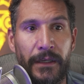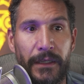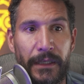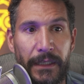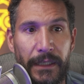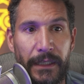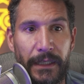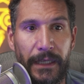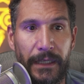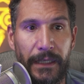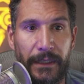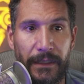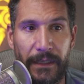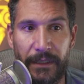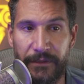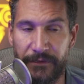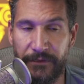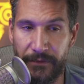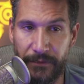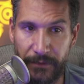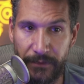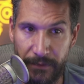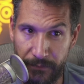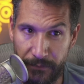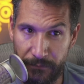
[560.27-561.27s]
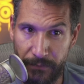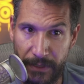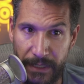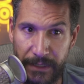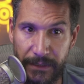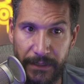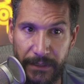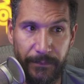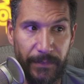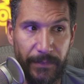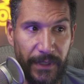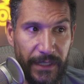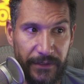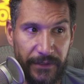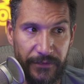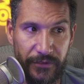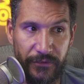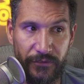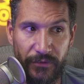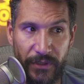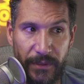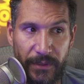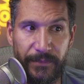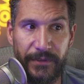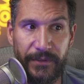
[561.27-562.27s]
unless they're reined in by
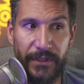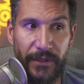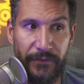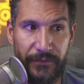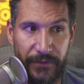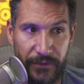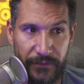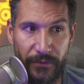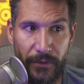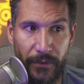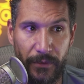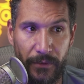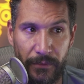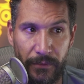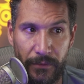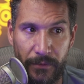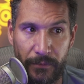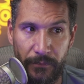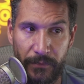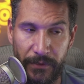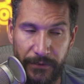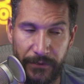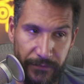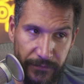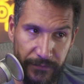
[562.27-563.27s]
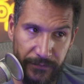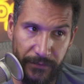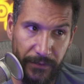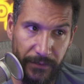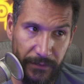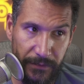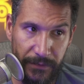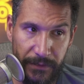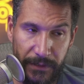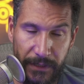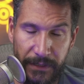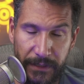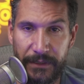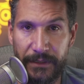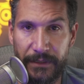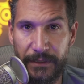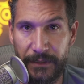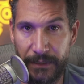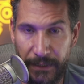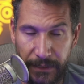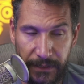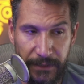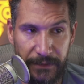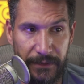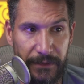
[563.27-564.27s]
extreme self-control, once you start
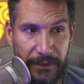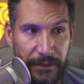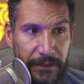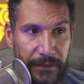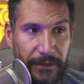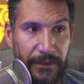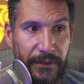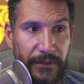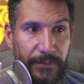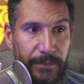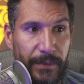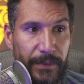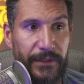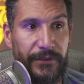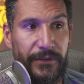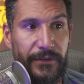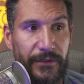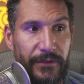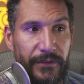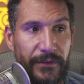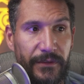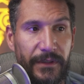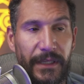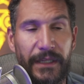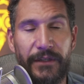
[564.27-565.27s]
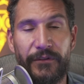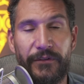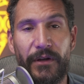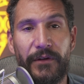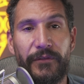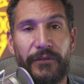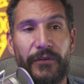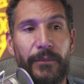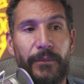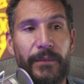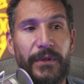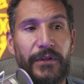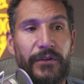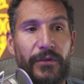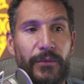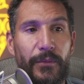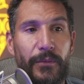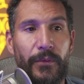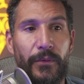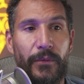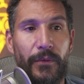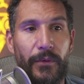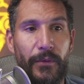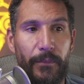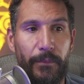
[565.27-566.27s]
getting addicted to these pleasures, they transform
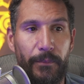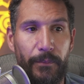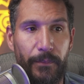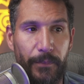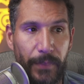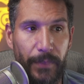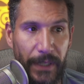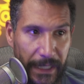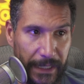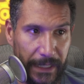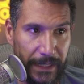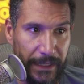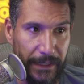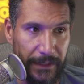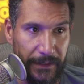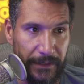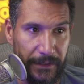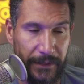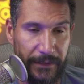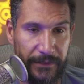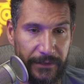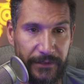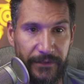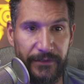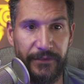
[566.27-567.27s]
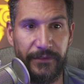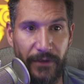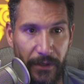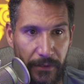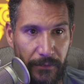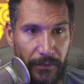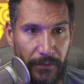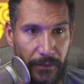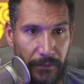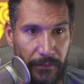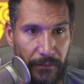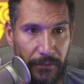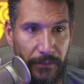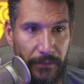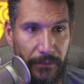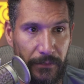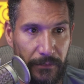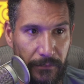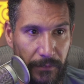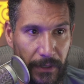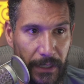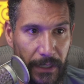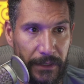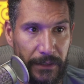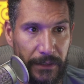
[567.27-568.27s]
into pain, into sorrow,
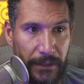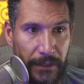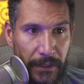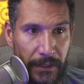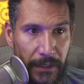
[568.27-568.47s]
right?